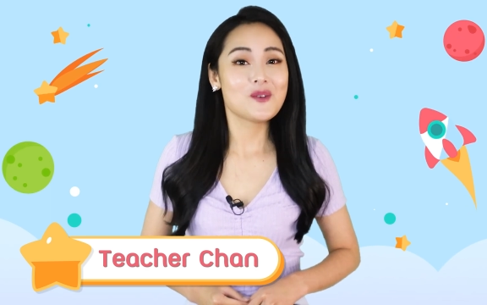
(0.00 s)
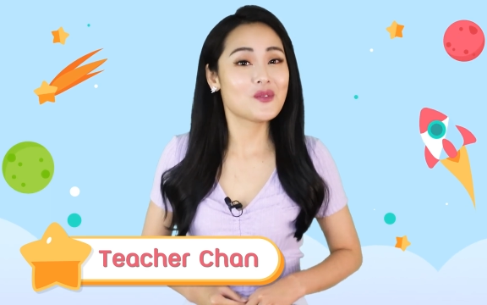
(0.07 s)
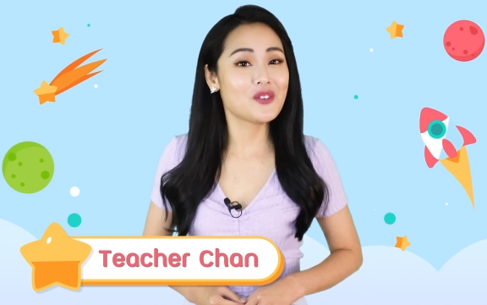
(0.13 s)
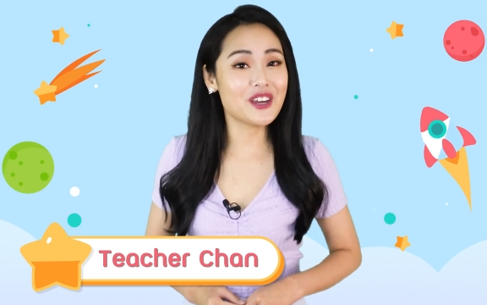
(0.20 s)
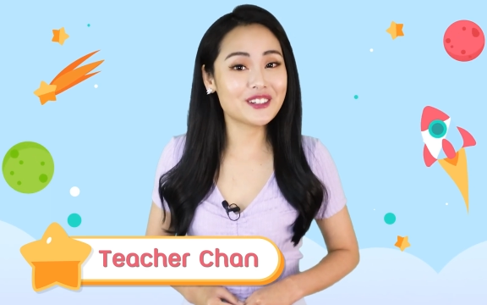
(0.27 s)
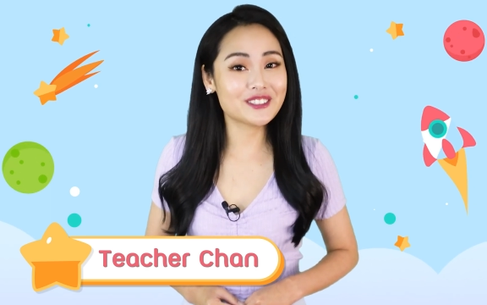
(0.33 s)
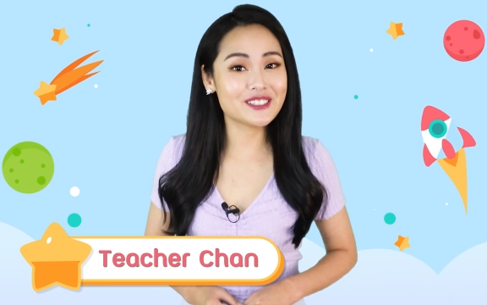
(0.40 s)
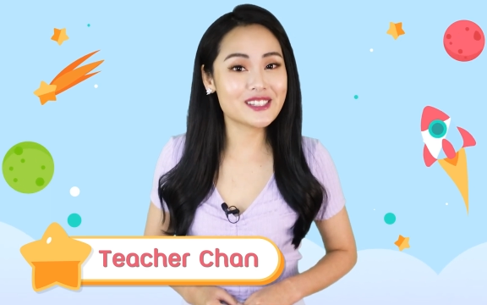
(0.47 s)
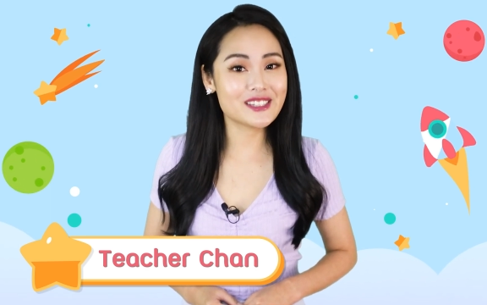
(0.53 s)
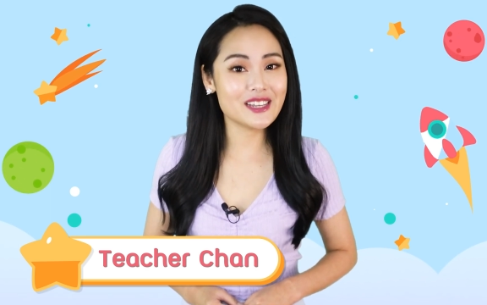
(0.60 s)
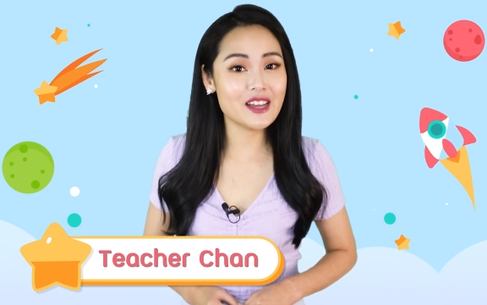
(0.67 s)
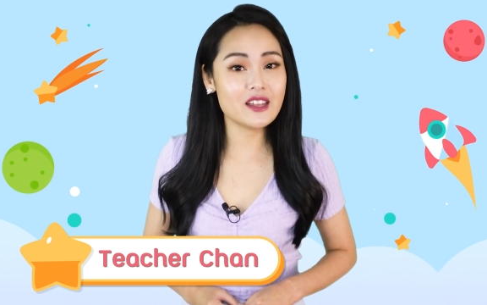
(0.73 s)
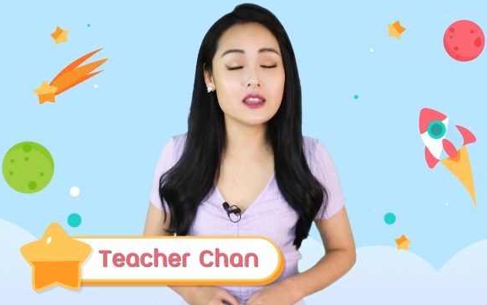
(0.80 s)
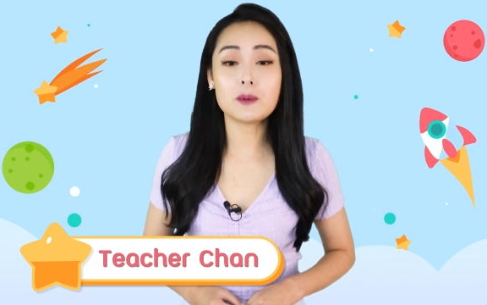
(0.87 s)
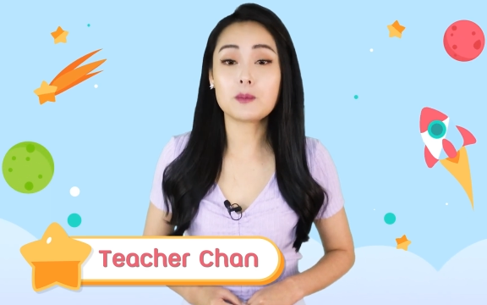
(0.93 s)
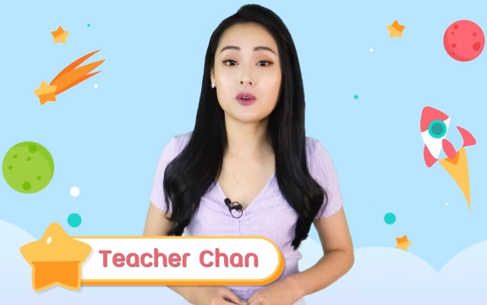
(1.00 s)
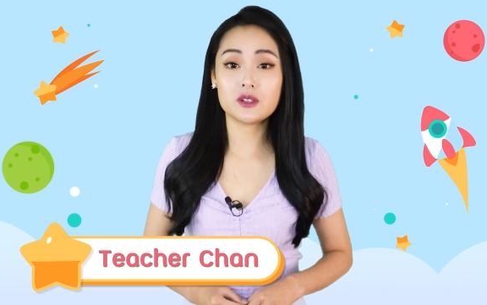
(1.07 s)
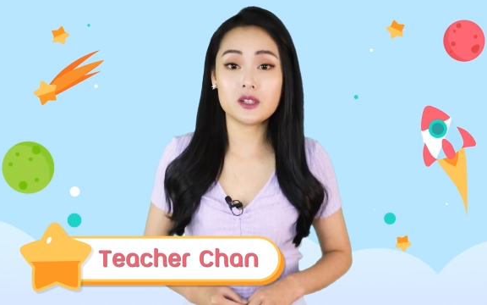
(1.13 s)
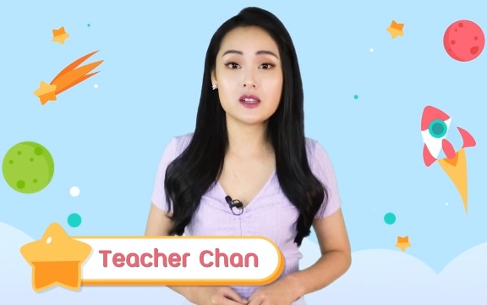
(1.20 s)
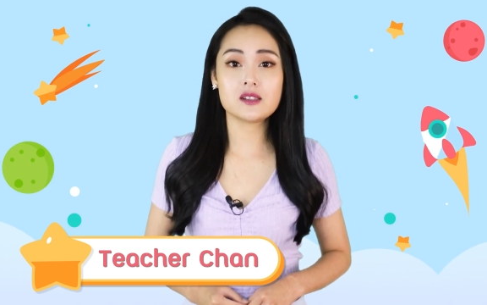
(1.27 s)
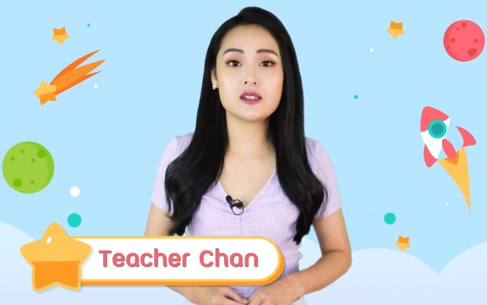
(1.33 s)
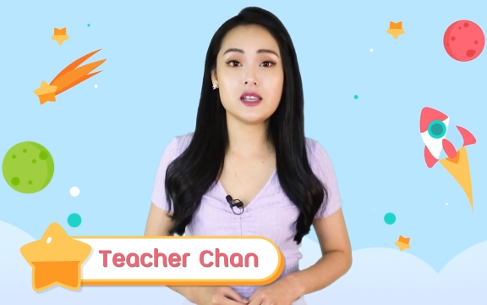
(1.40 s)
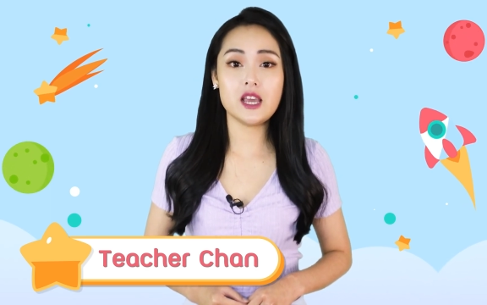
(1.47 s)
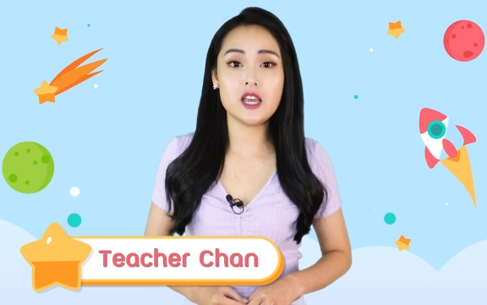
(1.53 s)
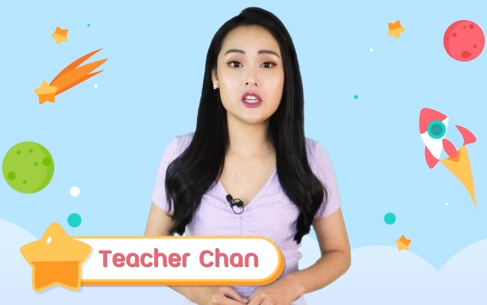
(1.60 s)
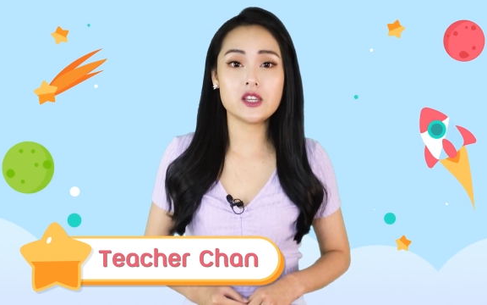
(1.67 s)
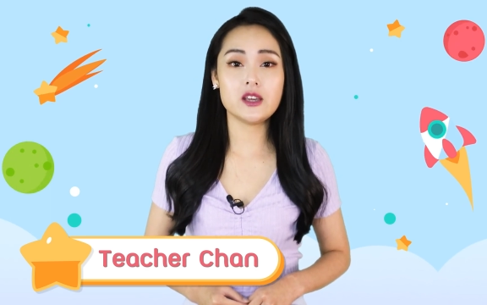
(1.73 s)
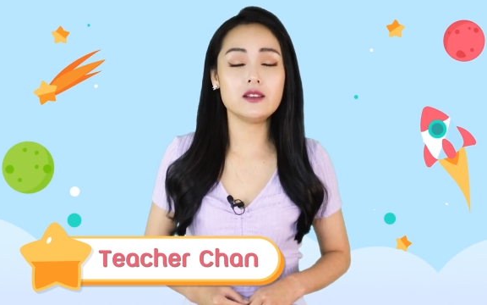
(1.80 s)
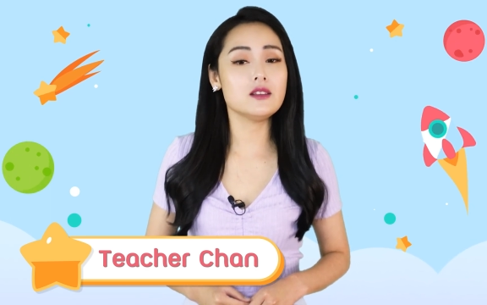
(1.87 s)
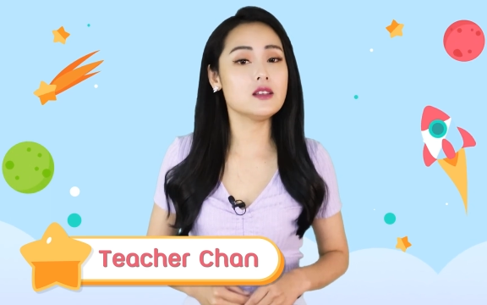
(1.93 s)
We understand that
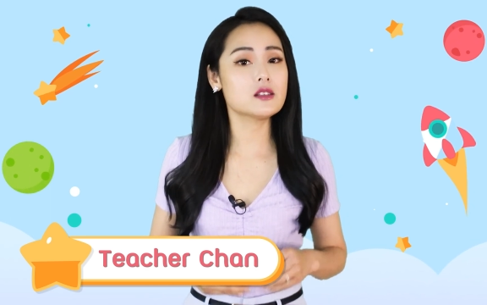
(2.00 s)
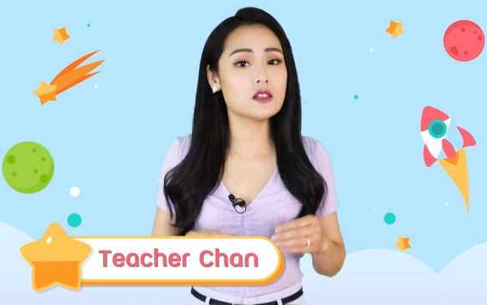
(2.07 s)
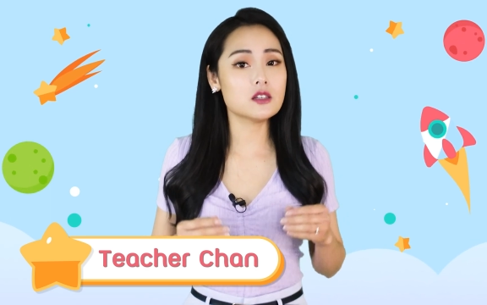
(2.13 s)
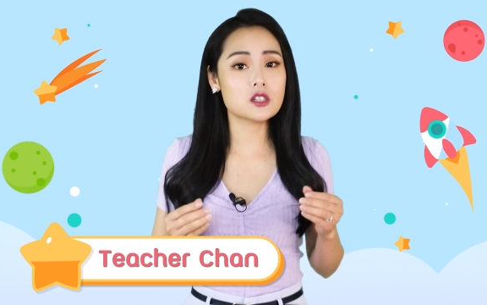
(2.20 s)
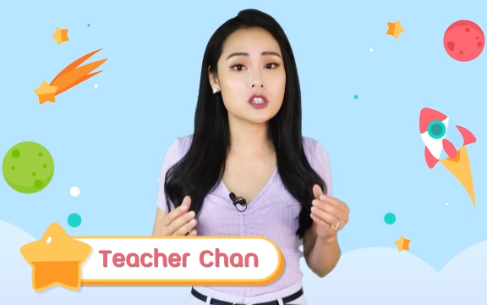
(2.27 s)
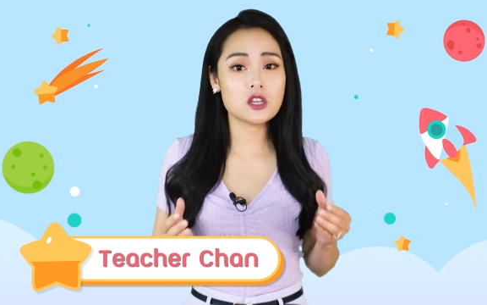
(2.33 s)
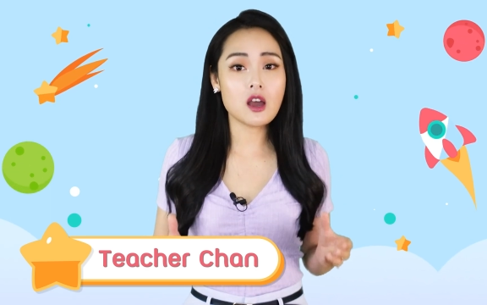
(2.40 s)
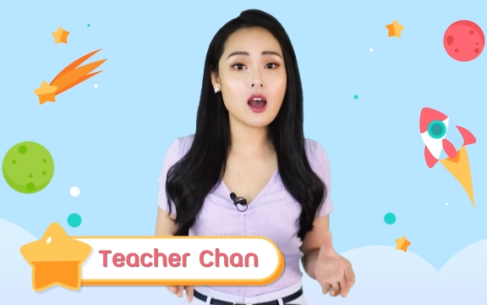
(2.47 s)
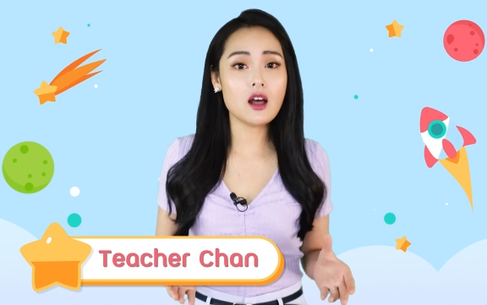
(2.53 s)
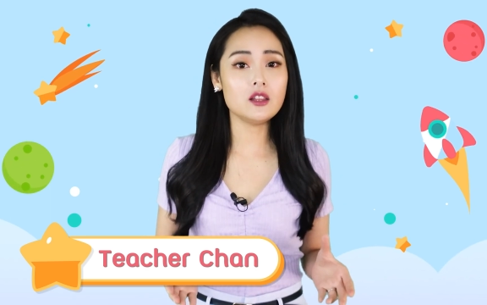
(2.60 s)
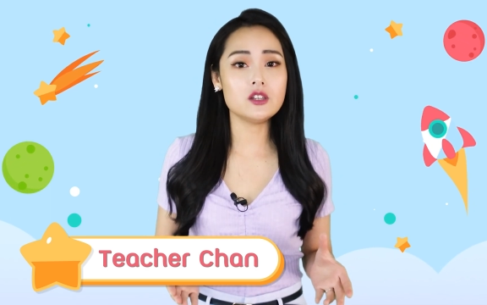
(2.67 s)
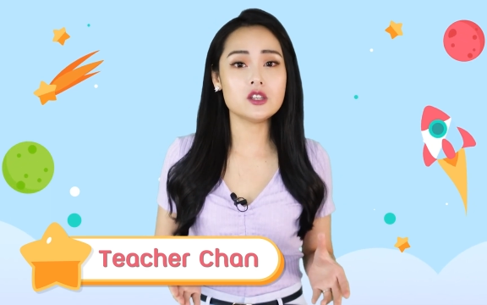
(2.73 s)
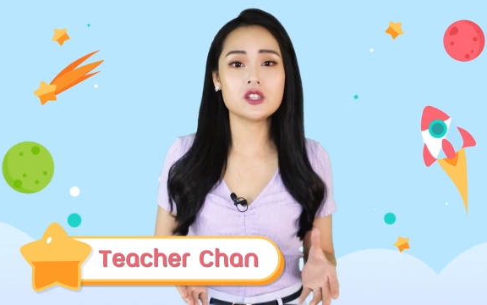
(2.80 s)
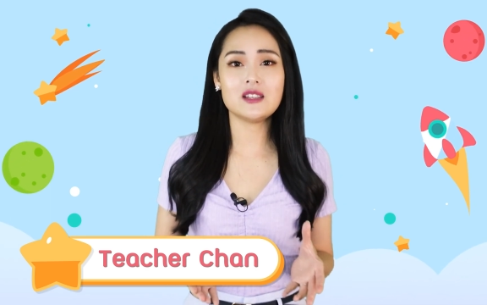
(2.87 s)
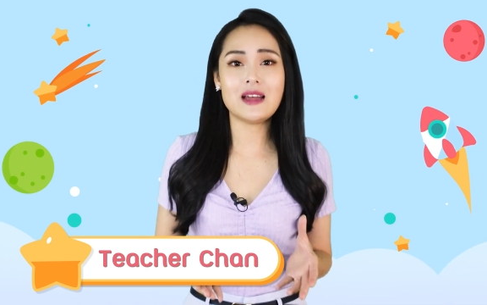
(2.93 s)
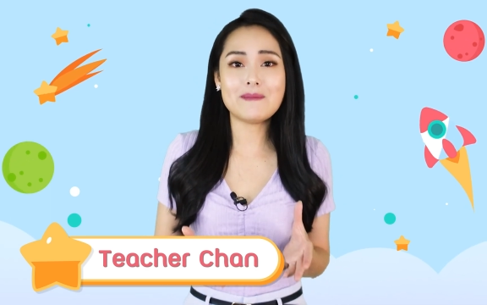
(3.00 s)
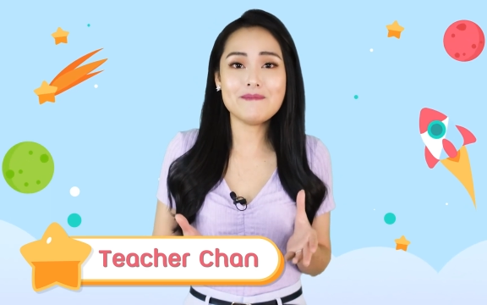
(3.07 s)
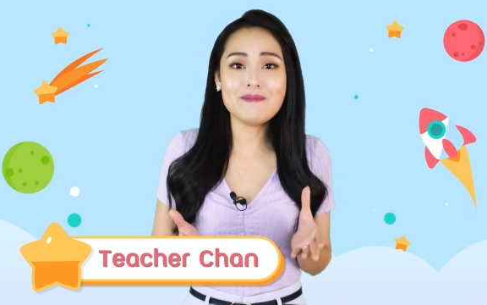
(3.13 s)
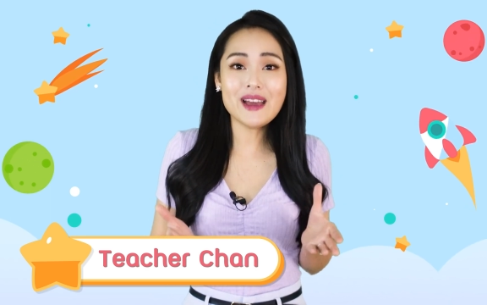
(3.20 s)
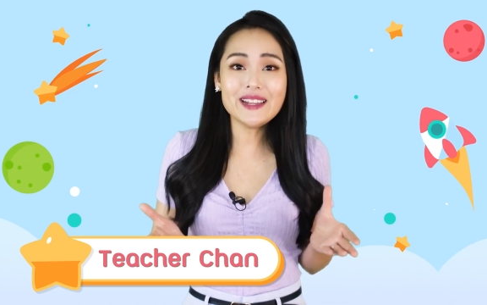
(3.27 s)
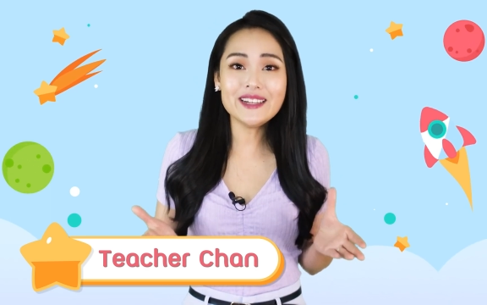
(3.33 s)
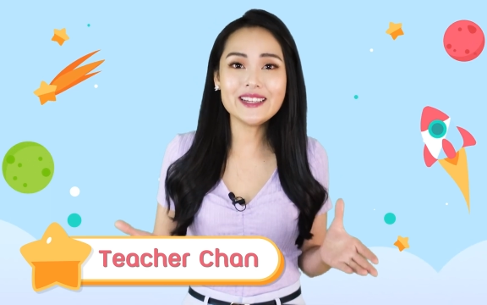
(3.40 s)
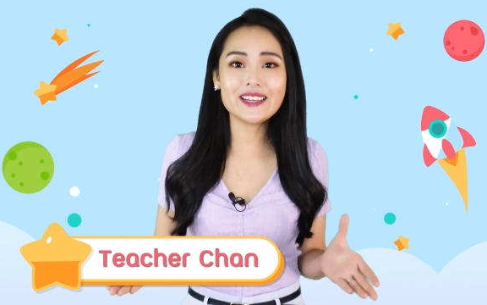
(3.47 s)
pronunciation is the challenge that many